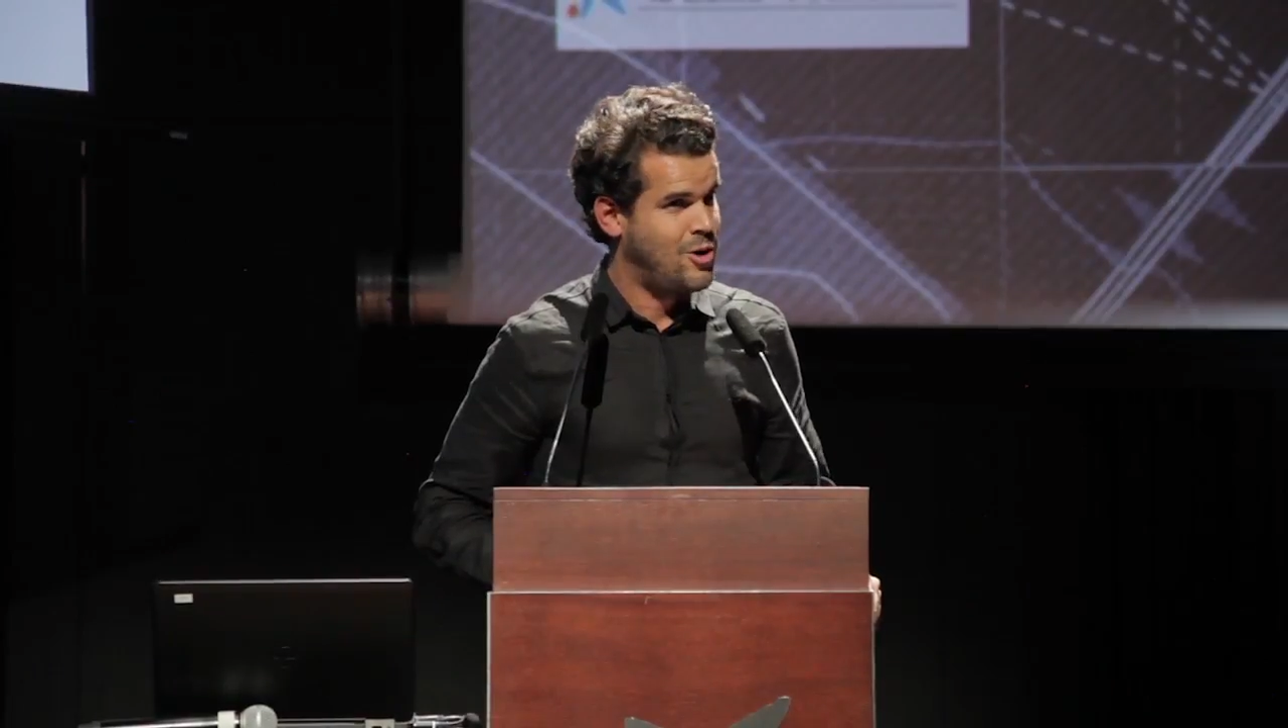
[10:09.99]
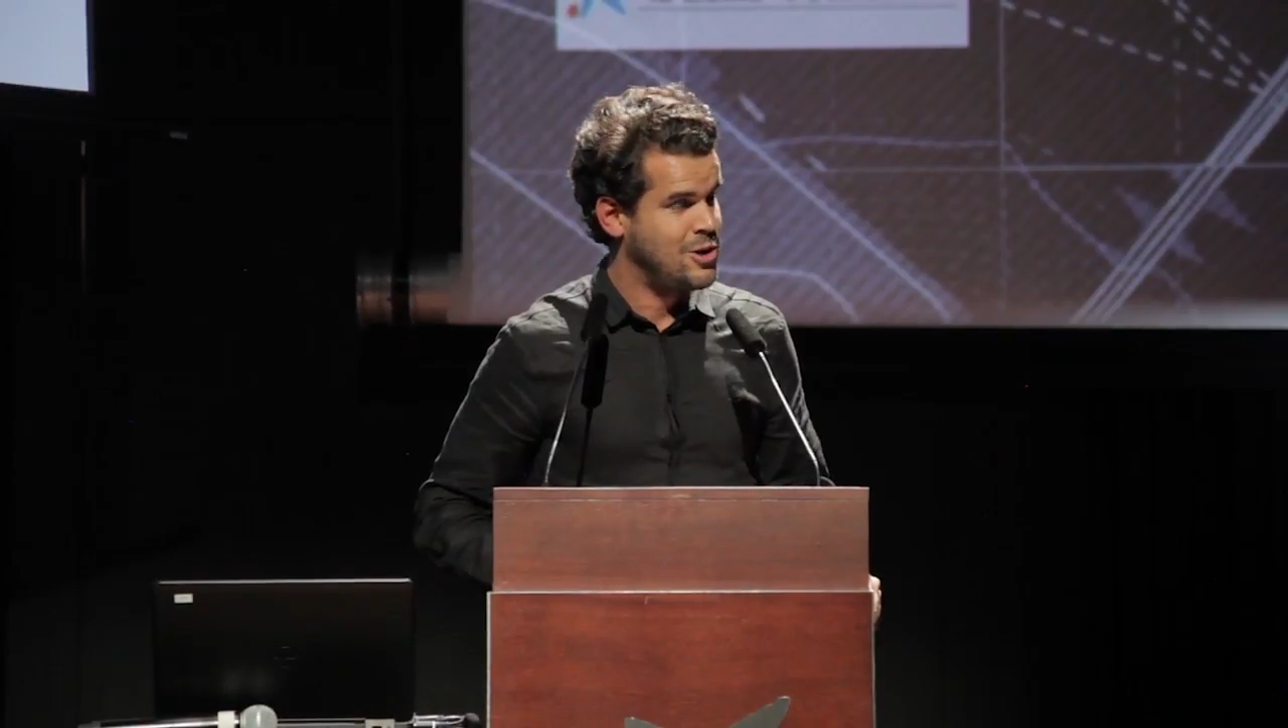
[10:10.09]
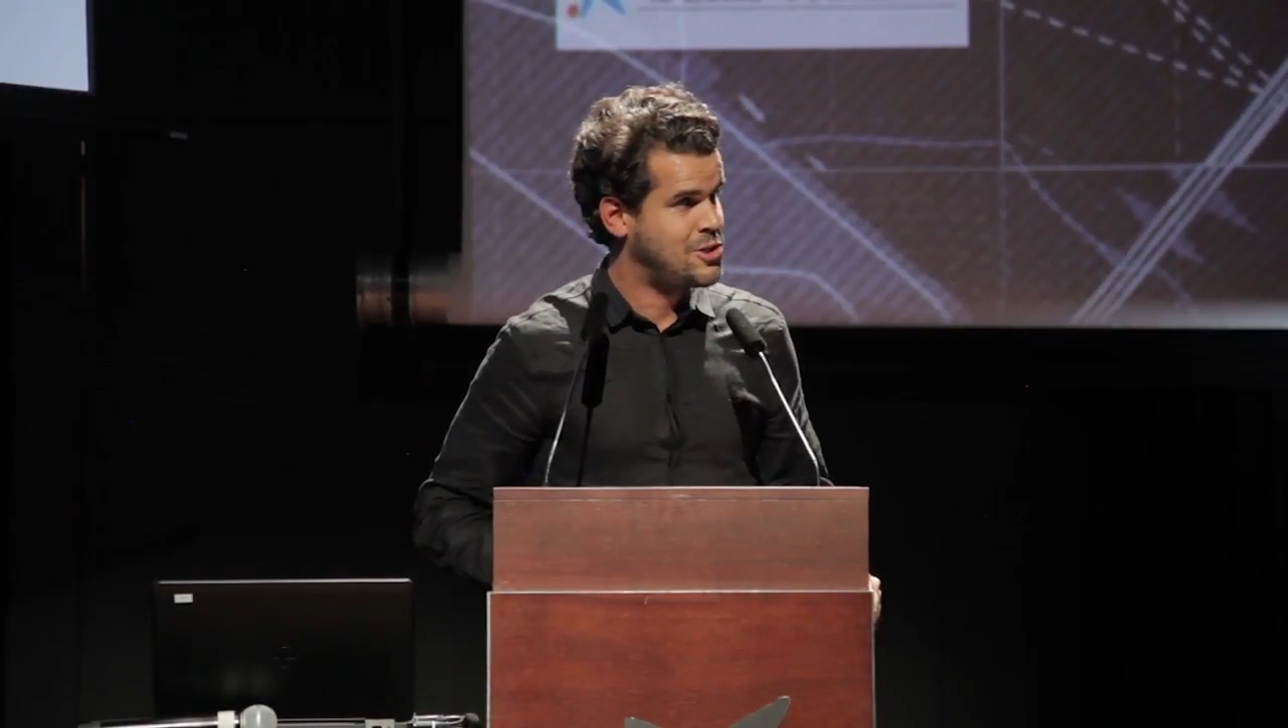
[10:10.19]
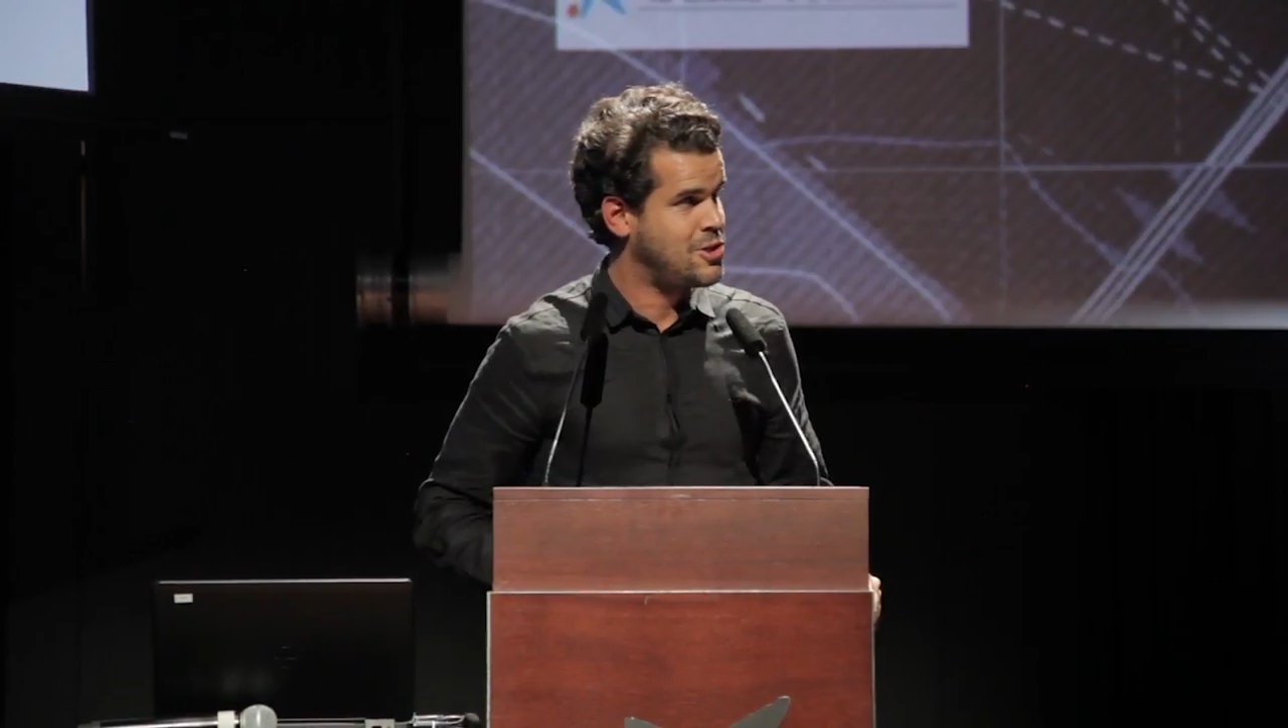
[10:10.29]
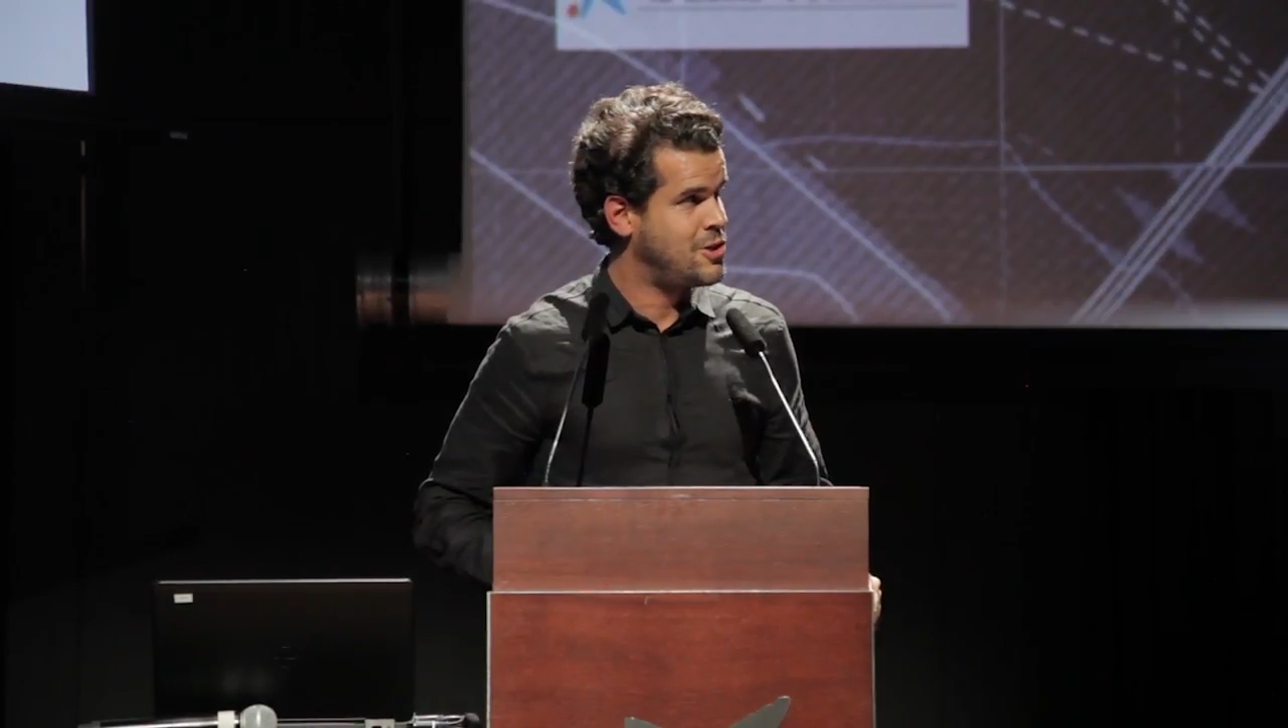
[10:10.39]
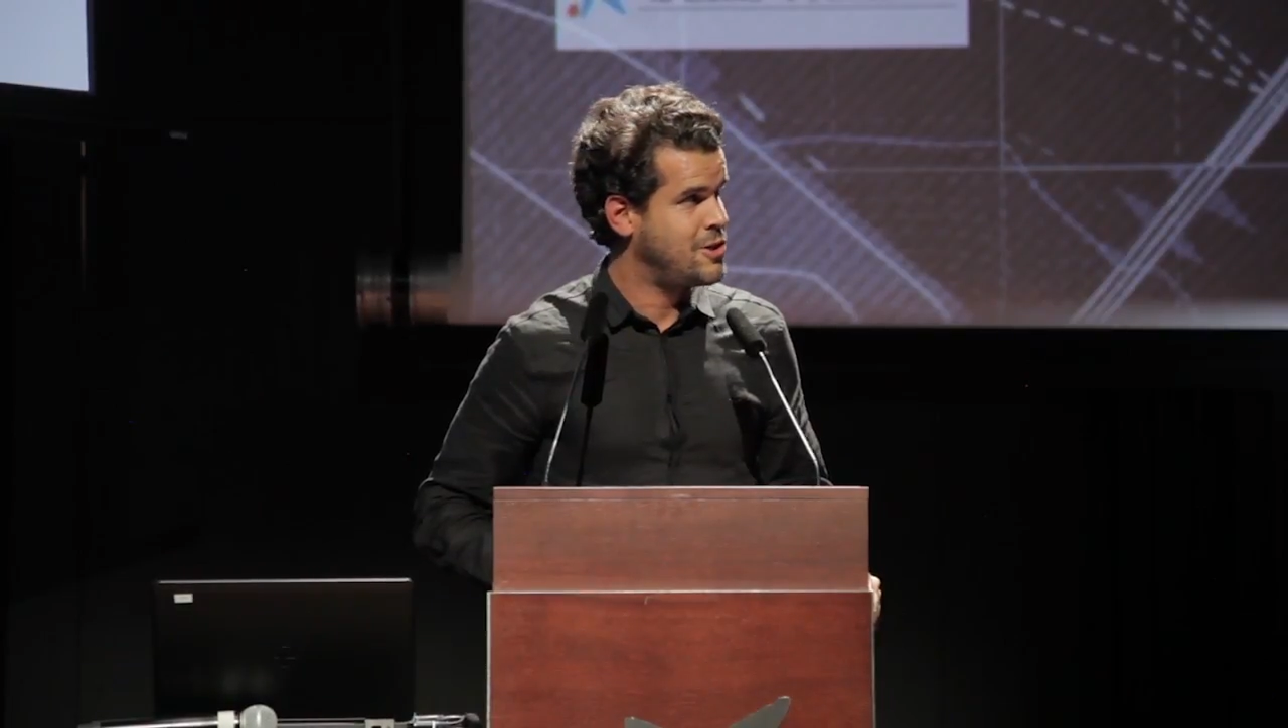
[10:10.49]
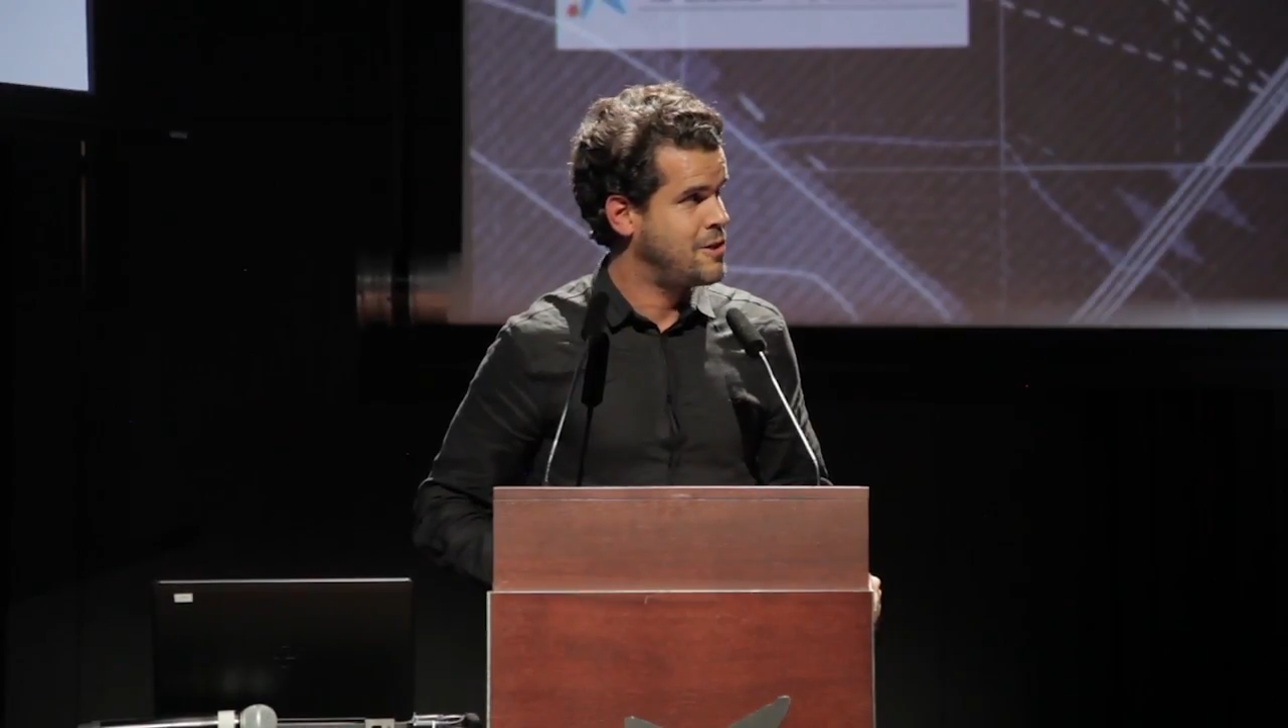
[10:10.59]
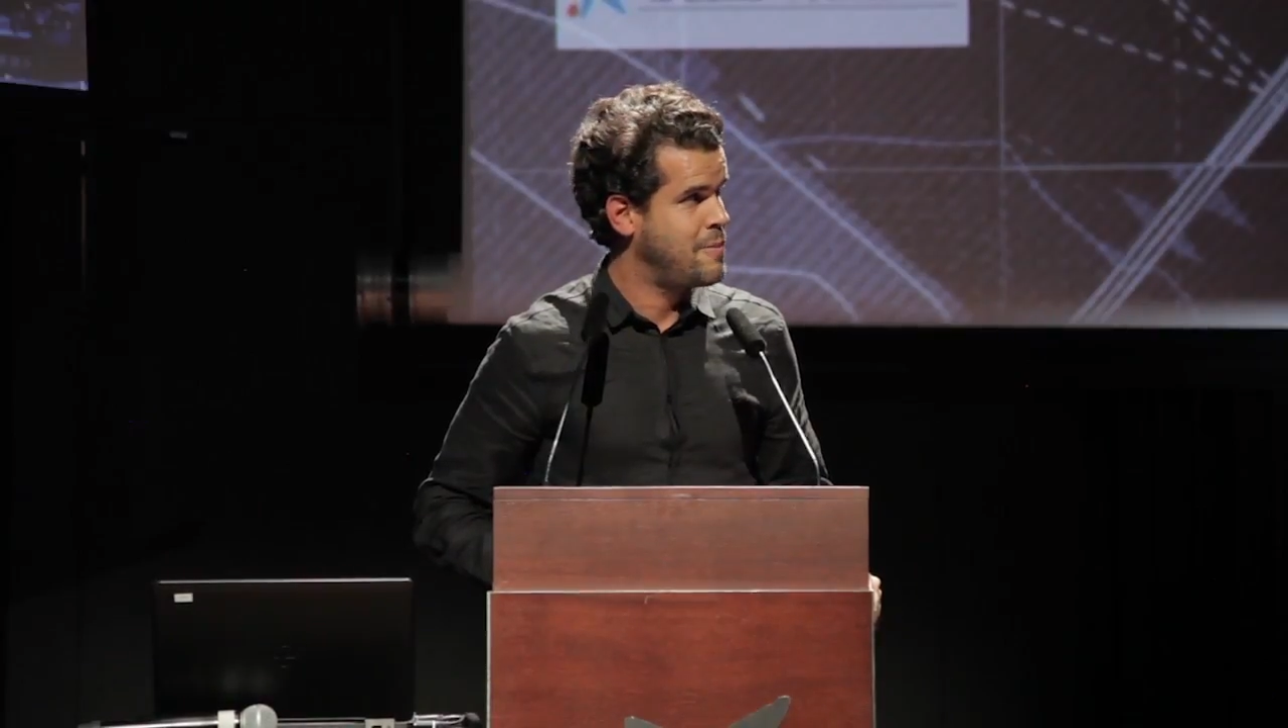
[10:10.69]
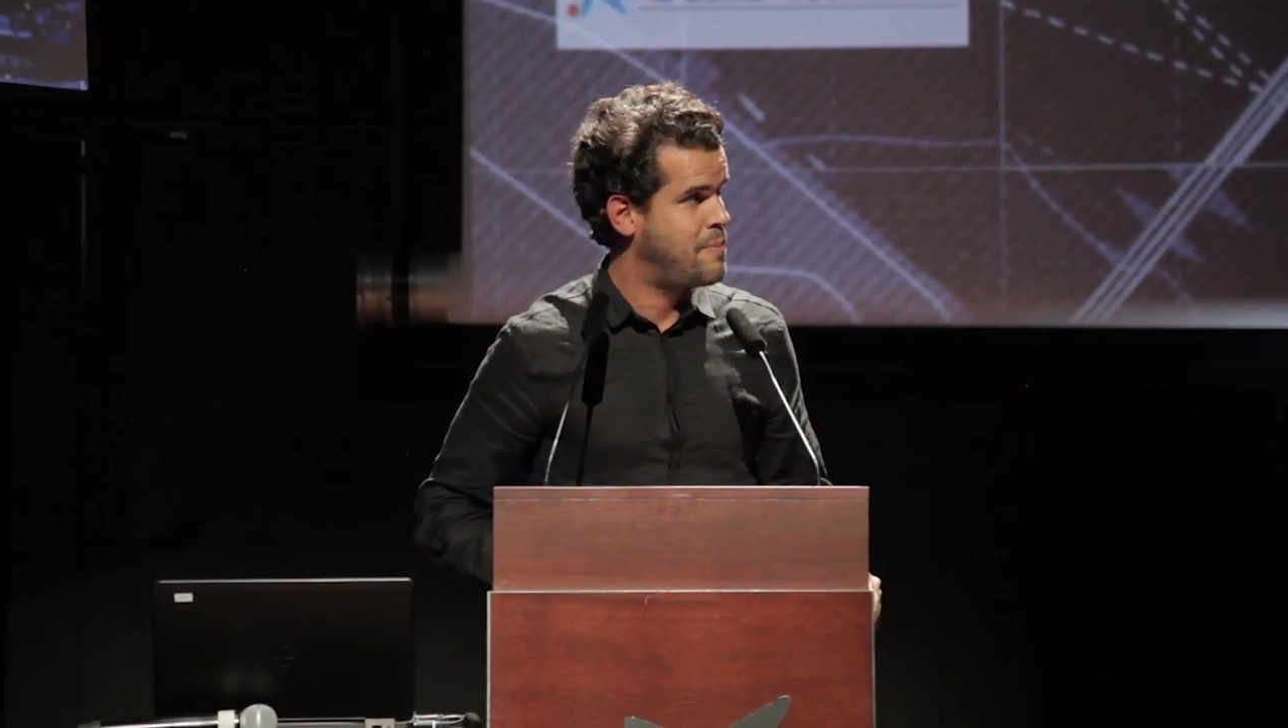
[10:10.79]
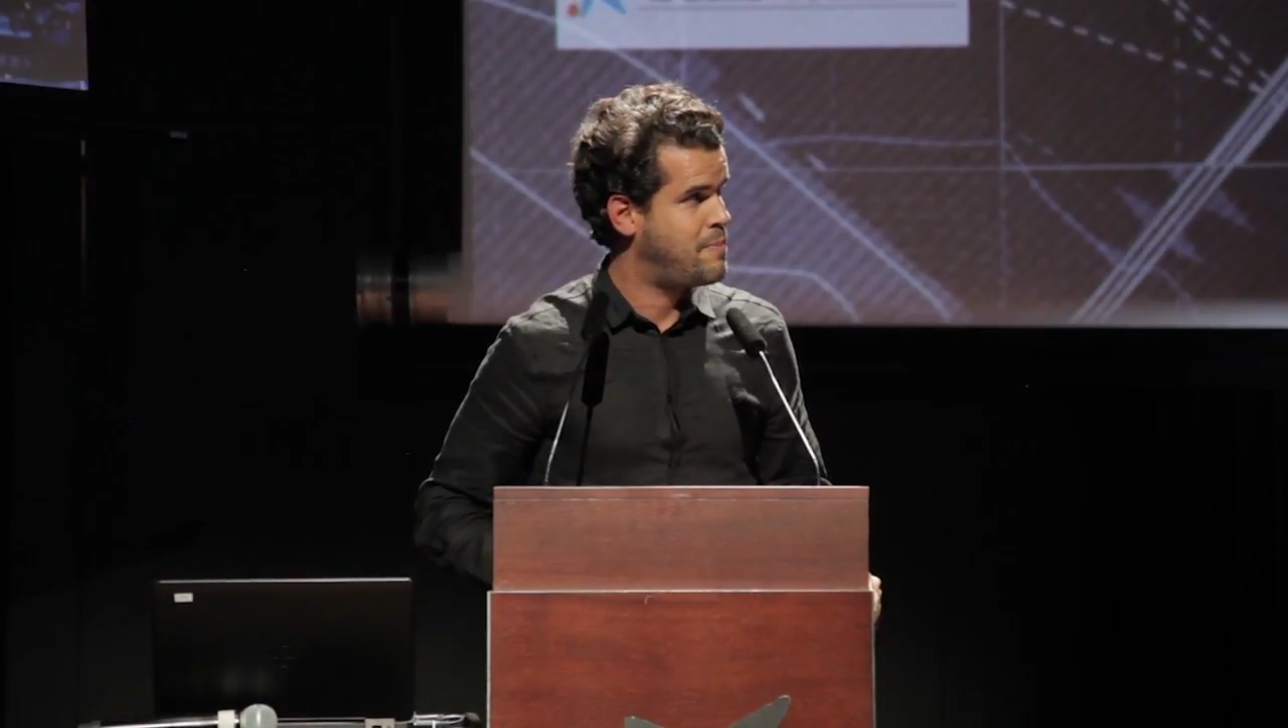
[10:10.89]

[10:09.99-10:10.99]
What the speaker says: also